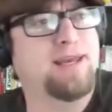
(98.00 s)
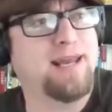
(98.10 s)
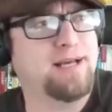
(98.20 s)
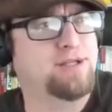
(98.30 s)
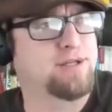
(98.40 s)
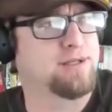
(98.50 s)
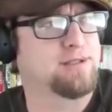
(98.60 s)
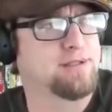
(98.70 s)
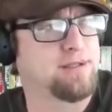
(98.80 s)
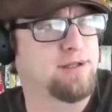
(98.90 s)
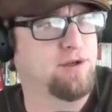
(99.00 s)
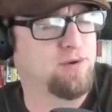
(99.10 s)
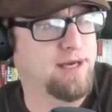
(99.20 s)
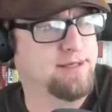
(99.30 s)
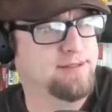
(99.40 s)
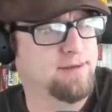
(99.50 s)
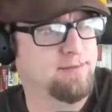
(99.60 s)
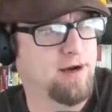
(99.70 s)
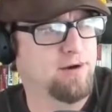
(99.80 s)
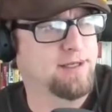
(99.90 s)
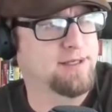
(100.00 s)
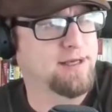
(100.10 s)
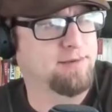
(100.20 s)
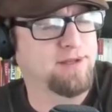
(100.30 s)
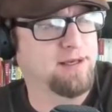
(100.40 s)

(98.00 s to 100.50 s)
connection to the UK somehow, unless I'm thinking.